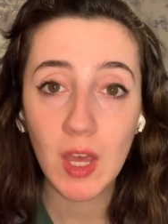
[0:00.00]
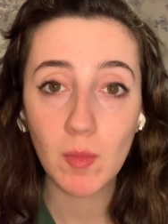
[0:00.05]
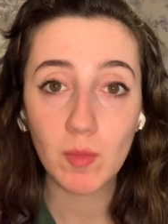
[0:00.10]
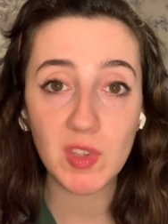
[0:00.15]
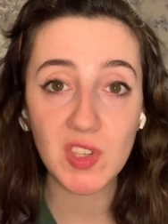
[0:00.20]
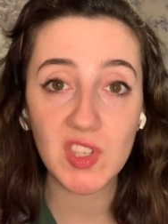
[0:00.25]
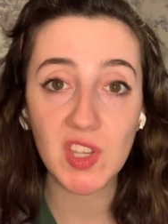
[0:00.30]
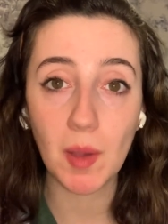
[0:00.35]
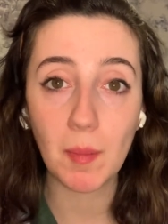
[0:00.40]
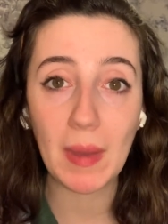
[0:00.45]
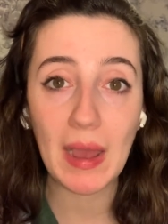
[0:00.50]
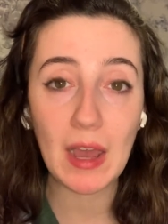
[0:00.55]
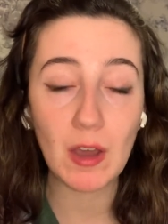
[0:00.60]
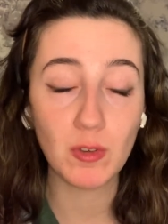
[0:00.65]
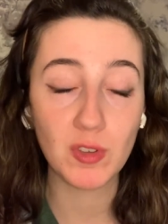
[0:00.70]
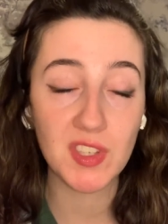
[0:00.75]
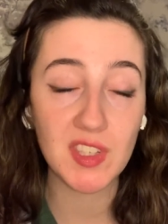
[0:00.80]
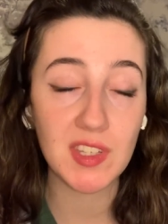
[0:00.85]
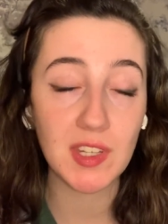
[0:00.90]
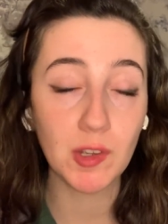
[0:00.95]
but somehow
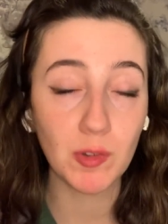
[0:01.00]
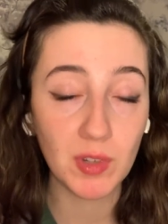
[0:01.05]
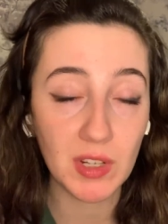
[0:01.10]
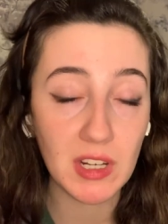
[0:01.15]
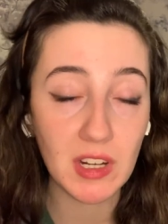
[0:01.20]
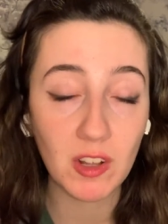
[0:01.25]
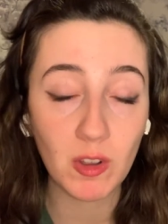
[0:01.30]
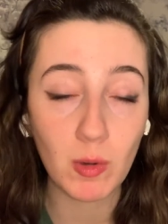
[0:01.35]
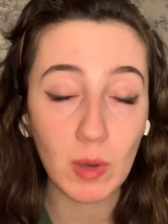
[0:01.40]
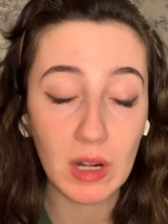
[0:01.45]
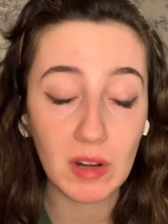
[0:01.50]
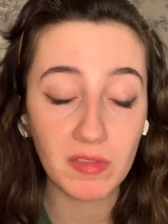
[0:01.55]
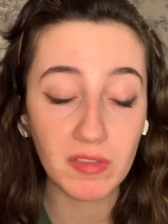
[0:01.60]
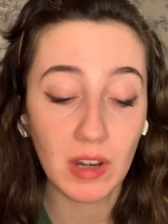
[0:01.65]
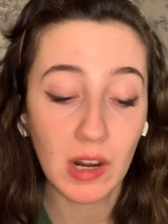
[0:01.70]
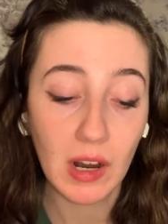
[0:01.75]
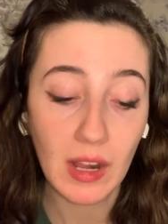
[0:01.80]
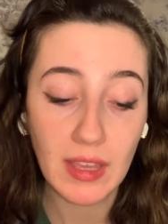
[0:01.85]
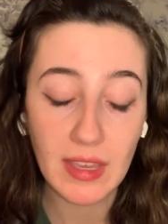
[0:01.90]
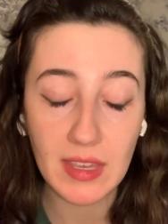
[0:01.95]
still didn't
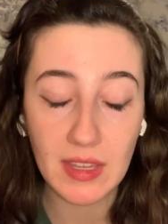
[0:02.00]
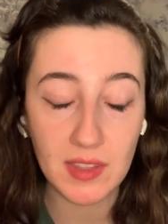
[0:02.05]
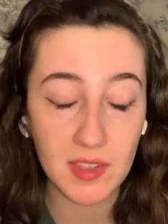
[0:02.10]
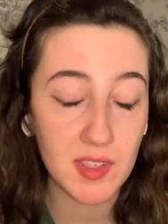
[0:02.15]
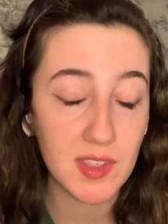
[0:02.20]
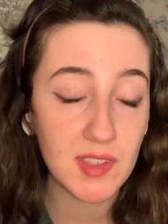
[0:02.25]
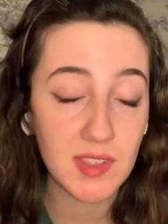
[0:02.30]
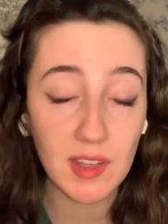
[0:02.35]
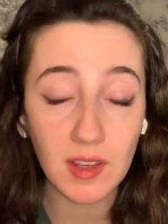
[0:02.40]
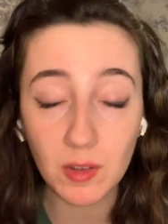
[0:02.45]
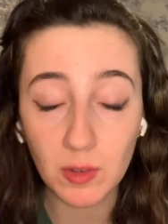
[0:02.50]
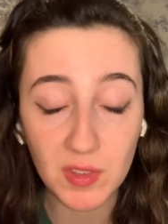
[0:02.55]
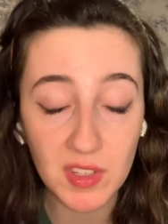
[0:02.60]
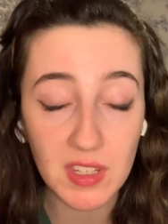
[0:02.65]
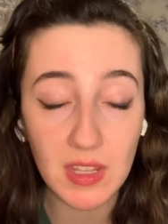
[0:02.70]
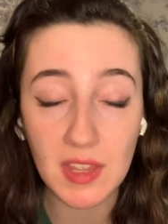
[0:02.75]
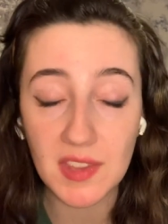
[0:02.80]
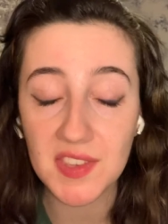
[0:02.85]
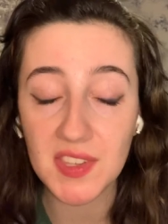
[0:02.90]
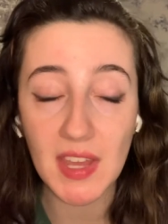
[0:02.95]
qualify. It's still still to
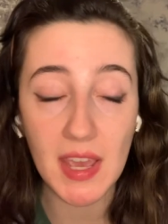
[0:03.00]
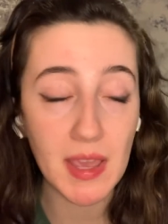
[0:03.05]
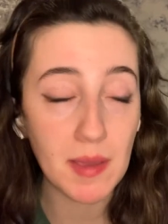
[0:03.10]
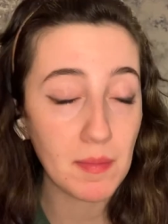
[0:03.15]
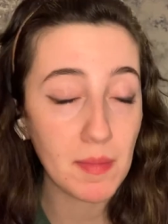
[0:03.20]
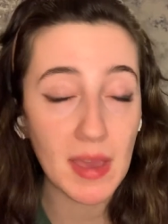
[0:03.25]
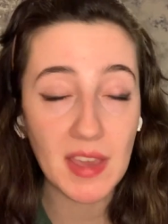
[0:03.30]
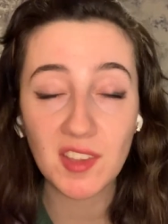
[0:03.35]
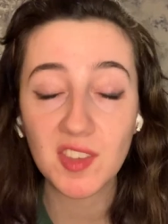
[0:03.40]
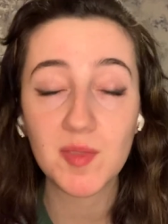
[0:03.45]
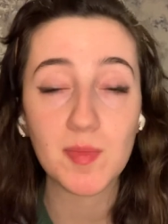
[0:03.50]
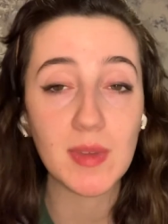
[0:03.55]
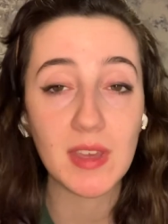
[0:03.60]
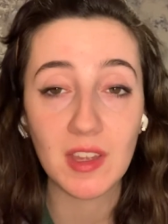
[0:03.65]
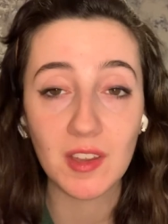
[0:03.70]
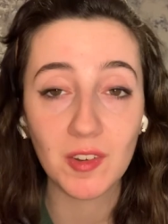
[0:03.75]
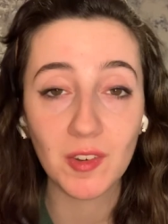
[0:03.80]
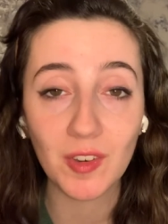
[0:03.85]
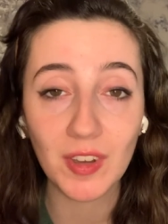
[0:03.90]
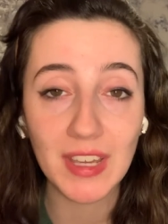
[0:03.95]
this day makes me
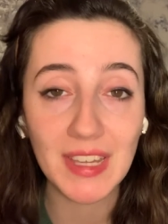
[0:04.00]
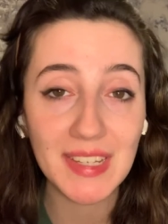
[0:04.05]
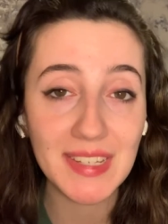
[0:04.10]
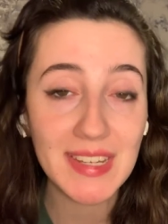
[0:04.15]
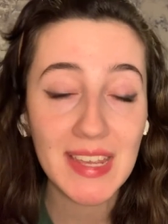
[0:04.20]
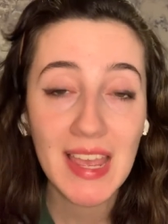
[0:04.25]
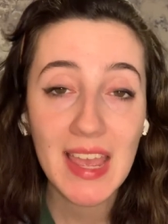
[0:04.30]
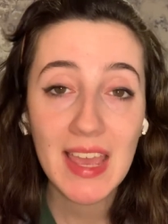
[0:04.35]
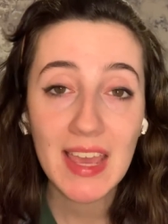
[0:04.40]
annoyed.